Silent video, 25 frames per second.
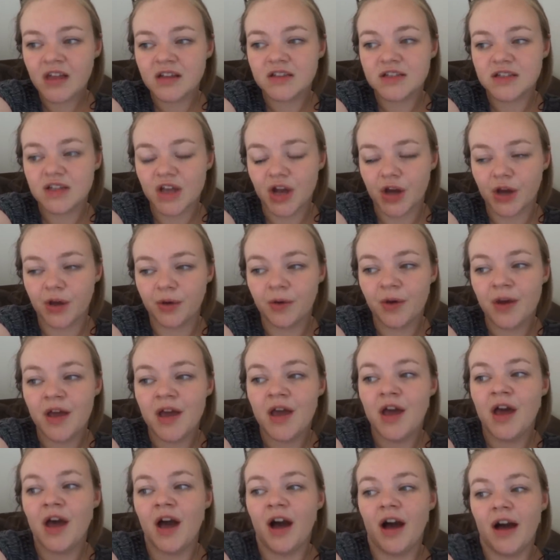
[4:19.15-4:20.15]
So
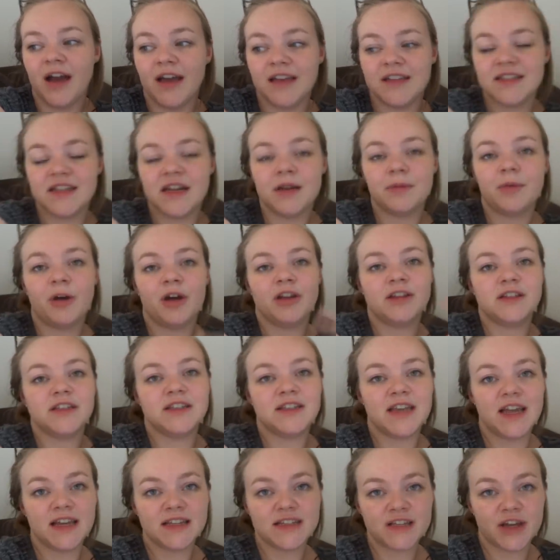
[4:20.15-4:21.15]
I ended up going to
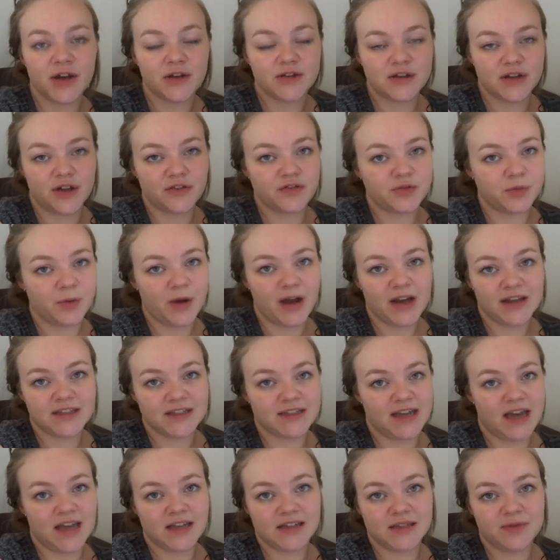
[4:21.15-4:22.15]
Tesco's after work
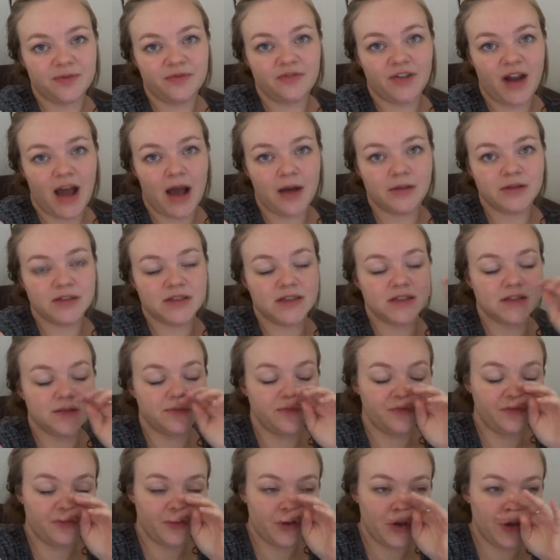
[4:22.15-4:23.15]
to get some flowers and
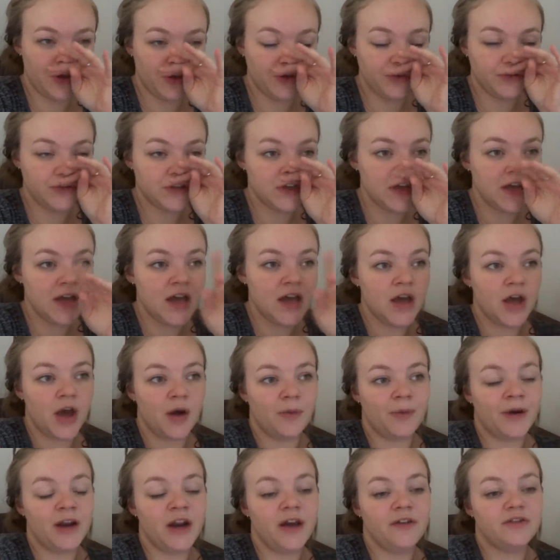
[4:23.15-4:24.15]
some food.
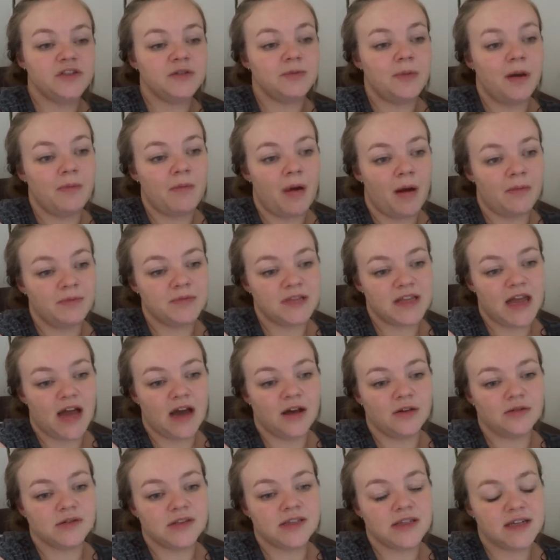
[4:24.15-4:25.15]
Went over to my mum's
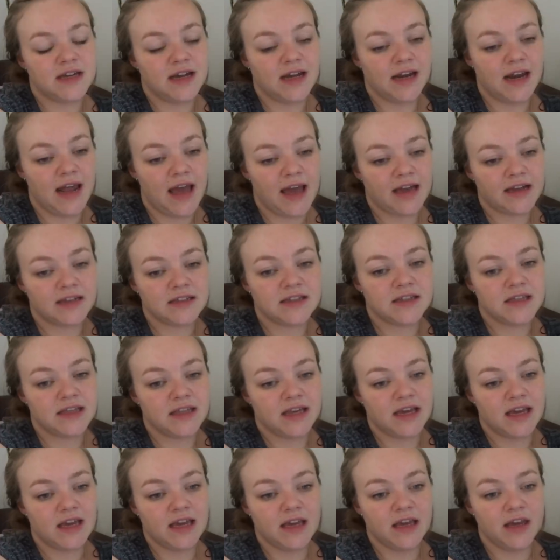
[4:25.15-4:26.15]
house to collect
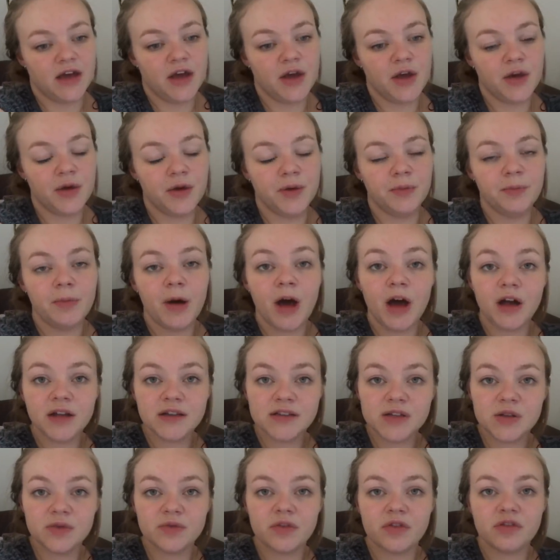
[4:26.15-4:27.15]
the
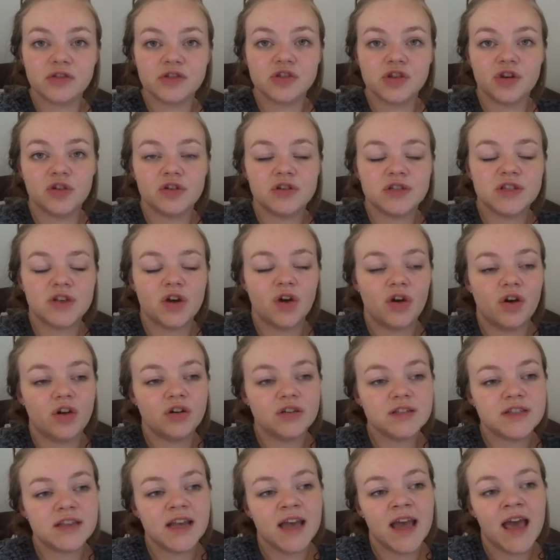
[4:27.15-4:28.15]
parcel that the dogs
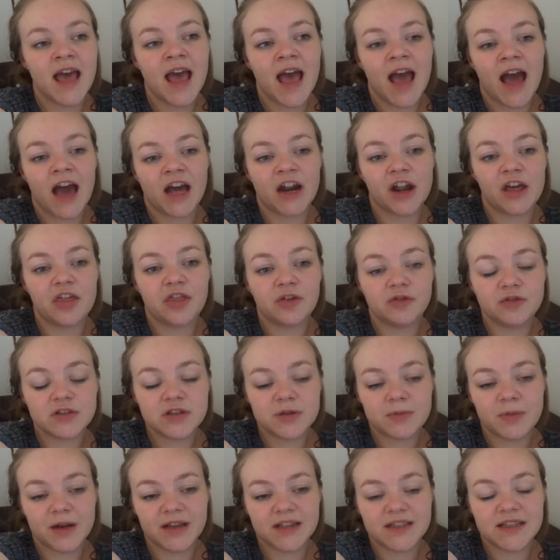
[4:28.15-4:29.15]
got, and I thought
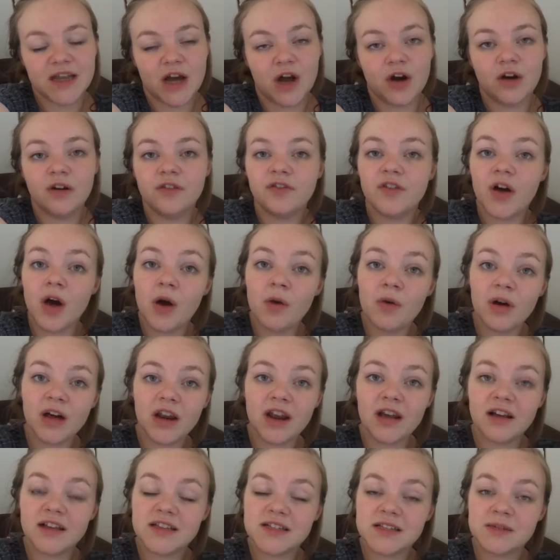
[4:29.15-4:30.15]
to myself, oh,
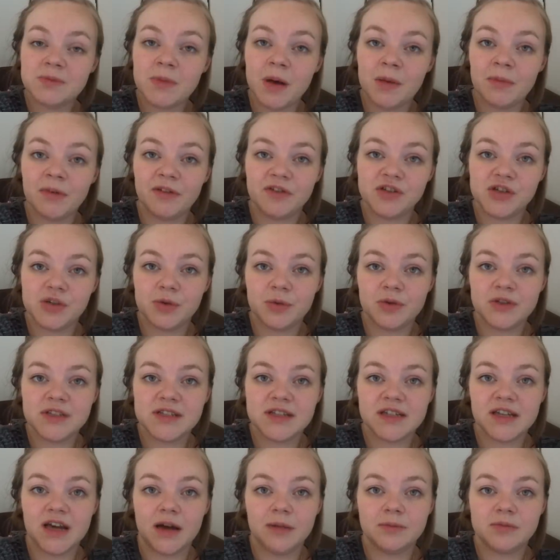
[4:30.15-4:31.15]
I'll ask mum if she wants
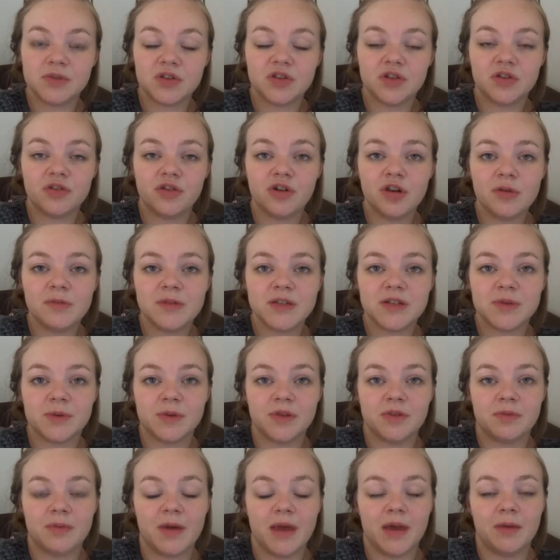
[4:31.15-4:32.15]
to come to the groomers
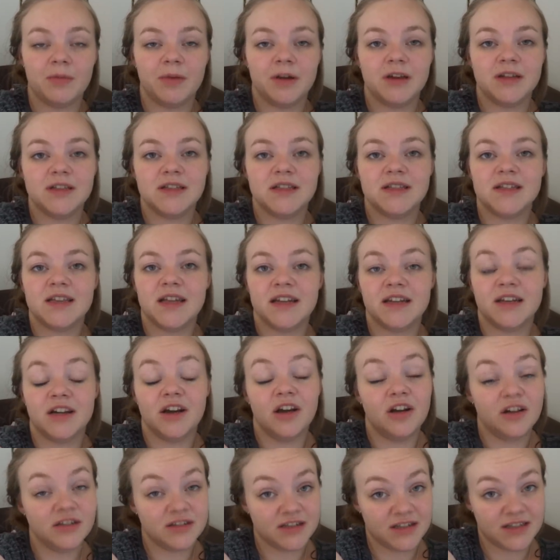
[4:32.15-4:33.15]
with me, because it's at a
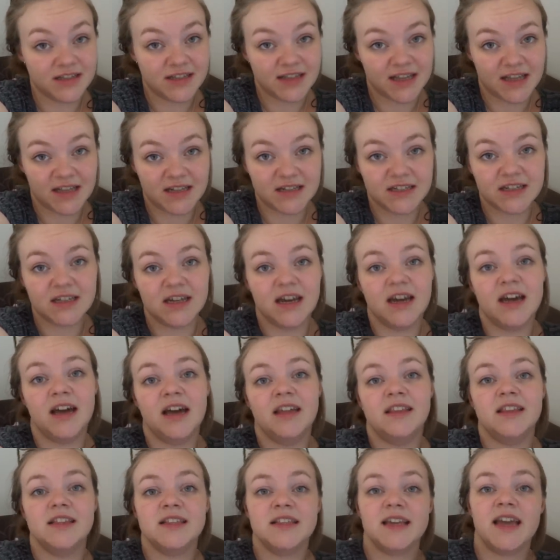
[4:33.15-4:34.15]
garden centre
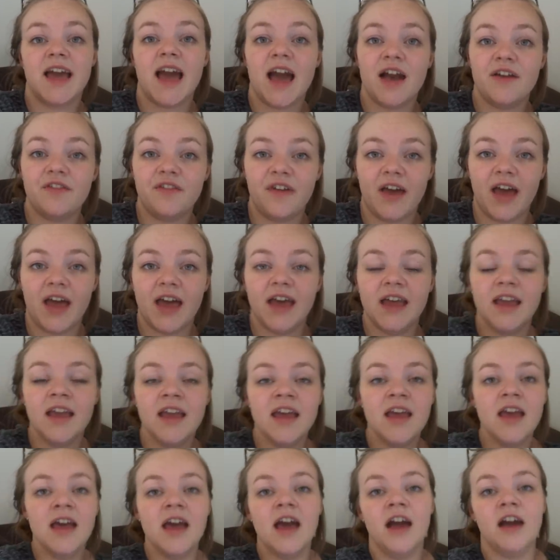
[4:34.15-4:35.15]
and there's a cafe.
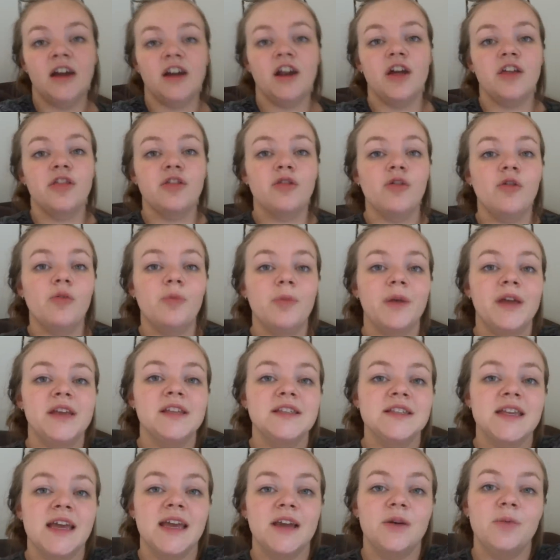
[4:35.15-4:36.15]
And I thought we
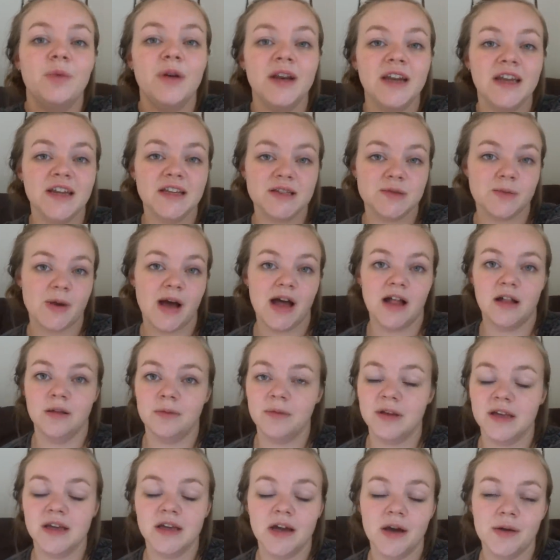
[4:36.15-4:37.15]
can take Winnie as well.
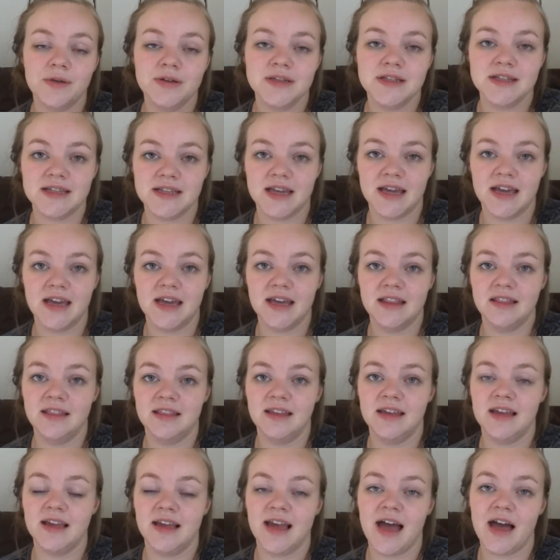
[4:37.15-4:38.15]
We can go and sit in
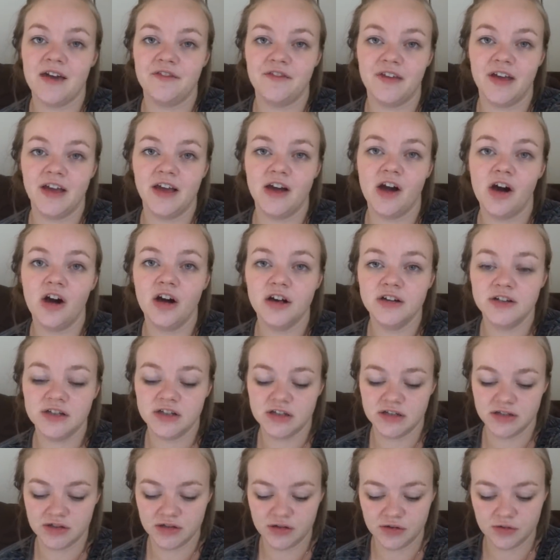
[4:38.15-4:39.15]
the cafe
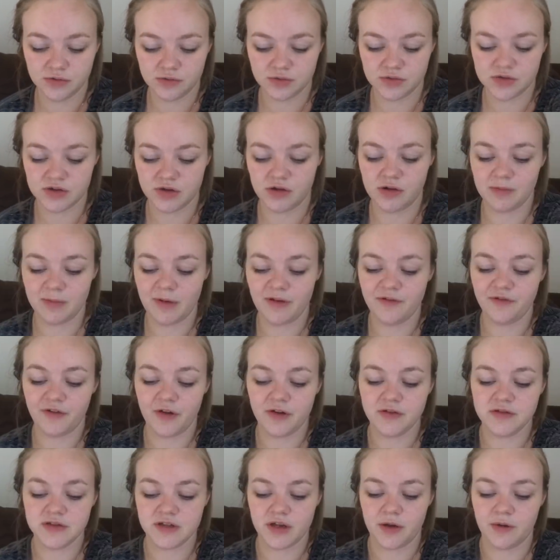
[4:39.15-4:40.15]
garden. Oh, sorry, my
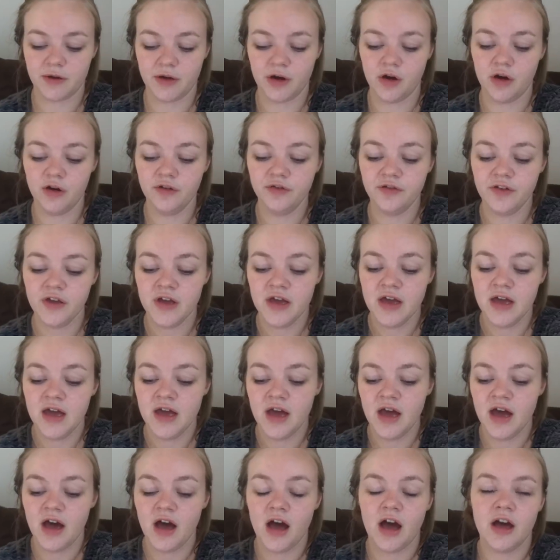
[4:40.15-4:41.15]
phone's going off.
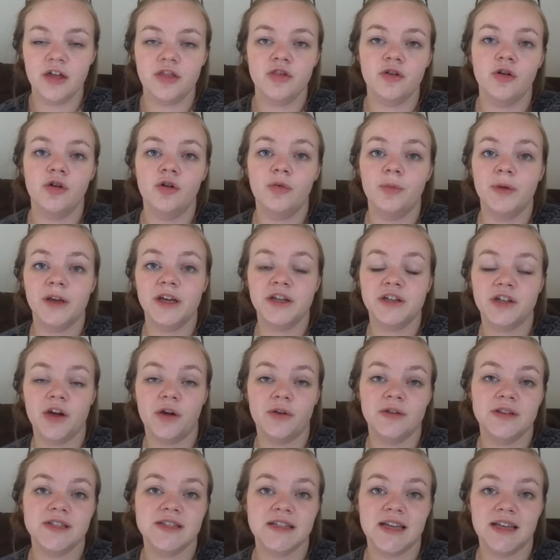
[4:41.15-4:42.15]
I thought we could
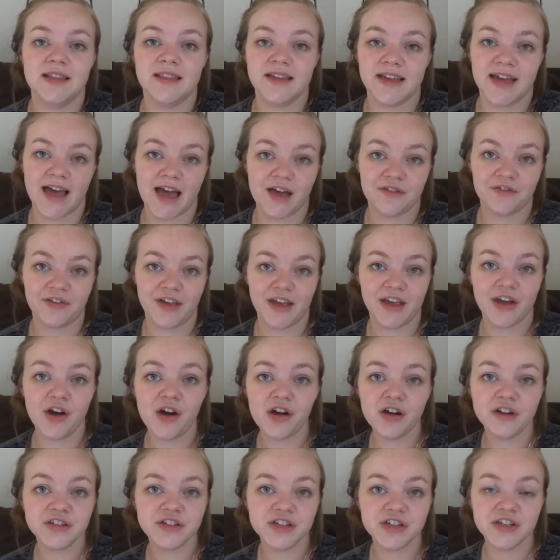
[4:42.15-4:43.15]
go and sit in the cafe
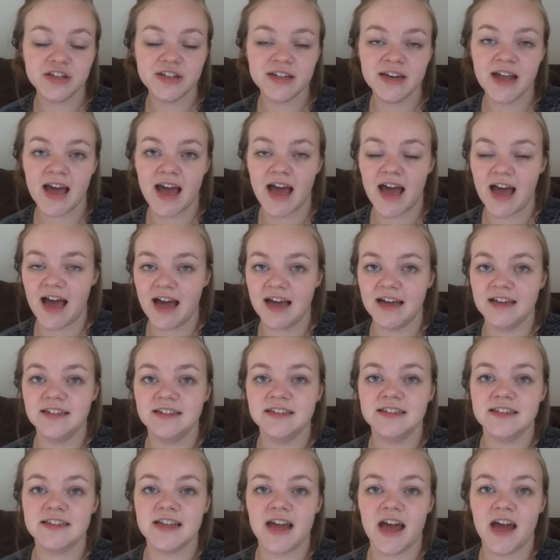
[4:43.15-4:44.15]
garden
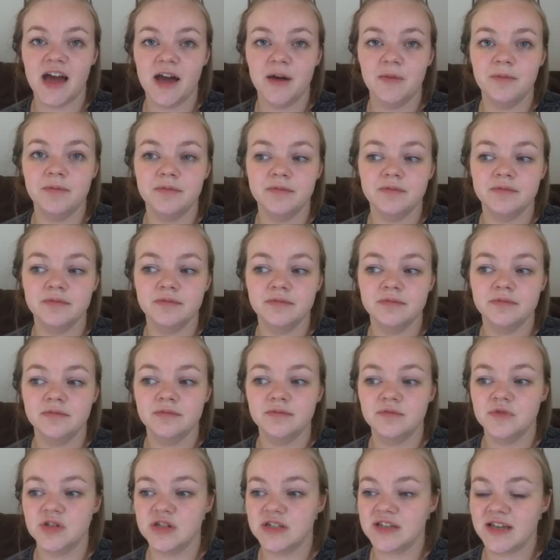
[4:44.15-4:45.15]
and
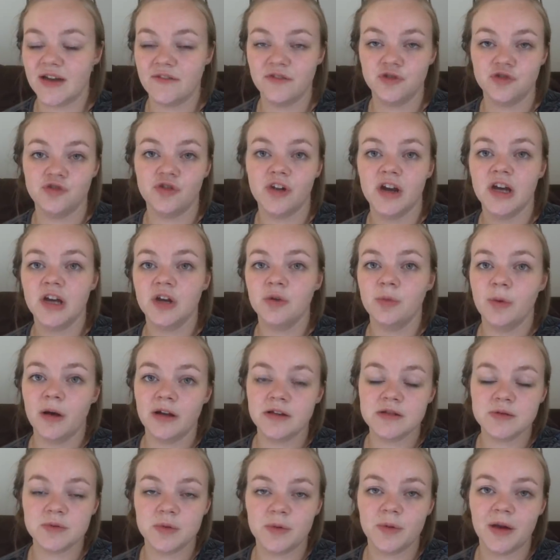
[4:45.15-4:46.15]
just have a drink
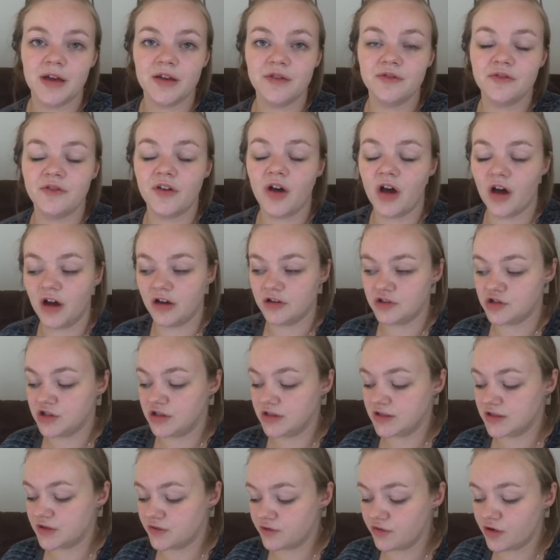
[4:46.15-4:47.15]
whilst we wait for
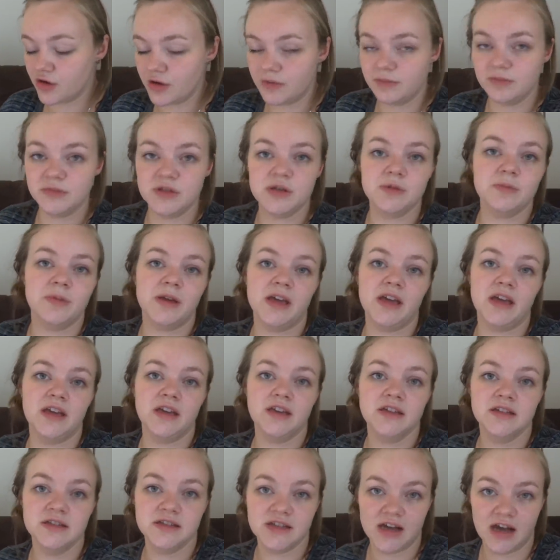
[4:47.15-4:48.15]
Archie's groom to
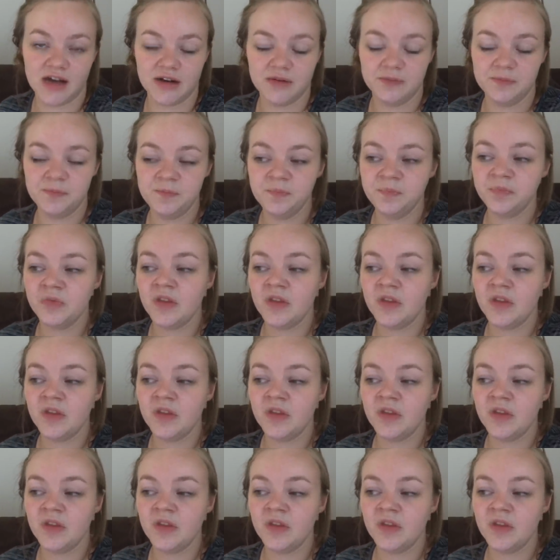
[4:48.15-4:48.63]
be done.